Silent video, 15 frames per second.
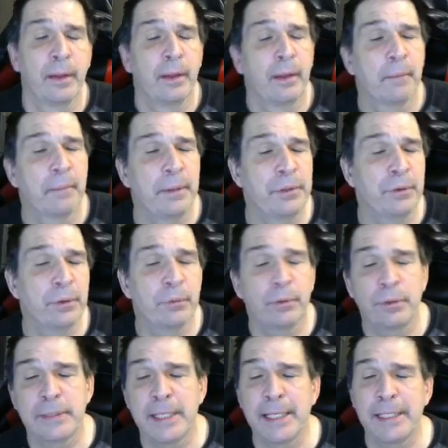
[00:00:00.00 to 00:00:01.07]
by doing a
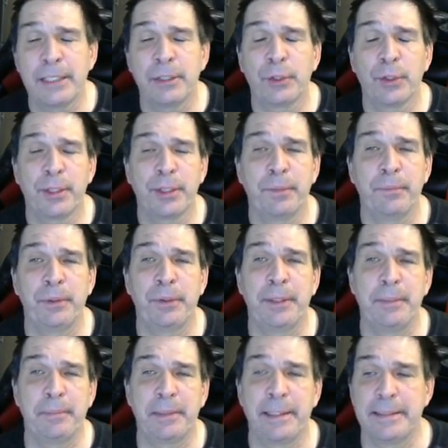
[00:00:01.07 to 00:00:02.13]
rotating curriculum, you
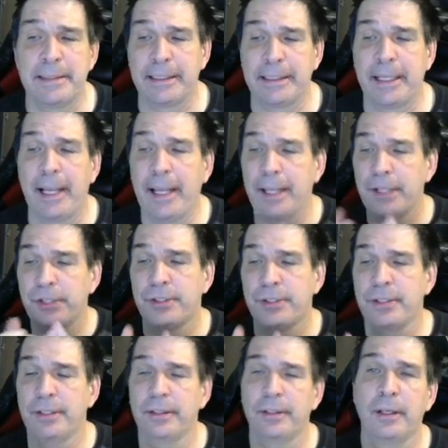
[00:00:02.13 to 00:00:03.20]
keep the kids engaged.
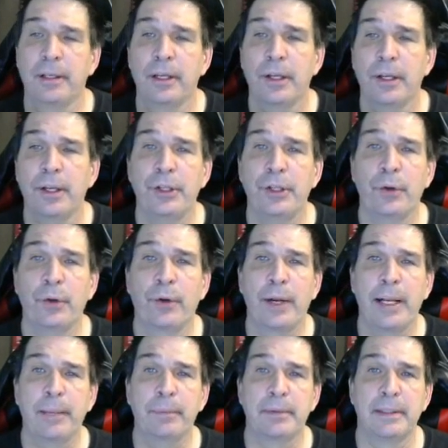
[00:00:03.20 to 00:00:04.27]
You're
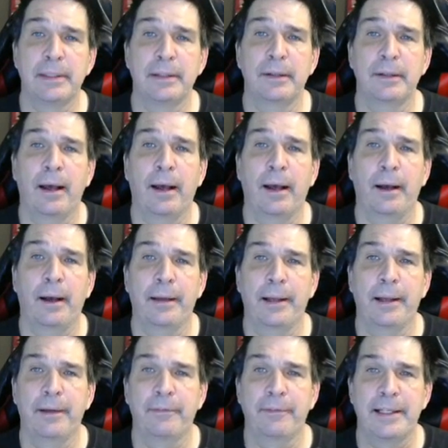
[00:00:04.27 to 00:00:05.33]
able to
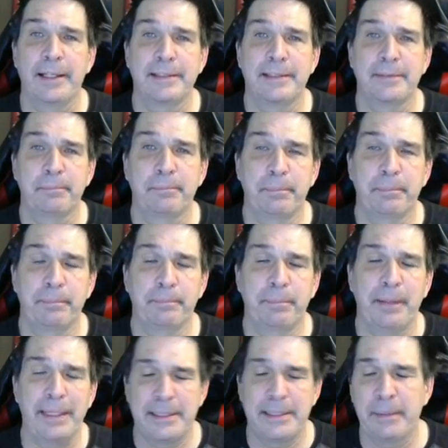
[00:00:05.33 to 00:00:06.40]
have less
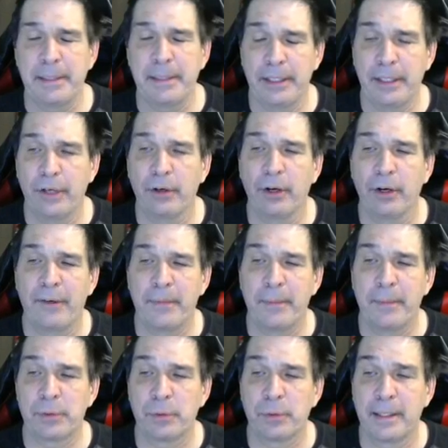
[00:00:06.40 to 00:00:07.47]
plates spinning here.
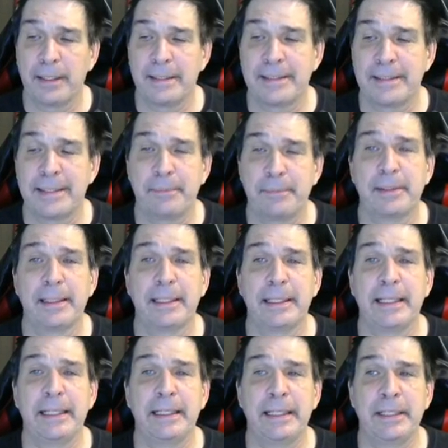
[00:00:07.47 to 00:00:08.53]
Everybody's working on the same thing
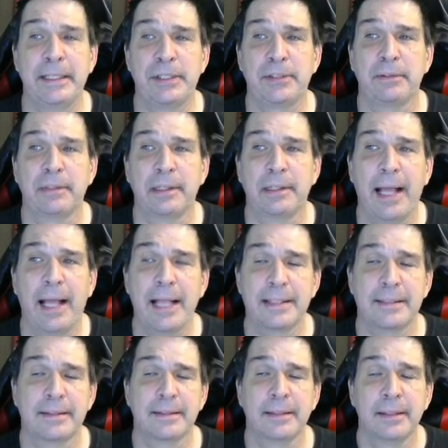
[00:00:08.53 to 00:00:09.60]
in each
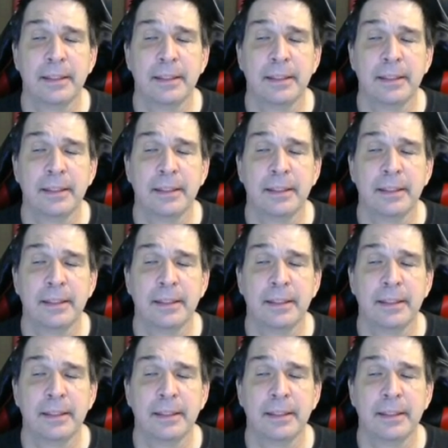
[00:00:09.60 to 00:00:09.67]
class.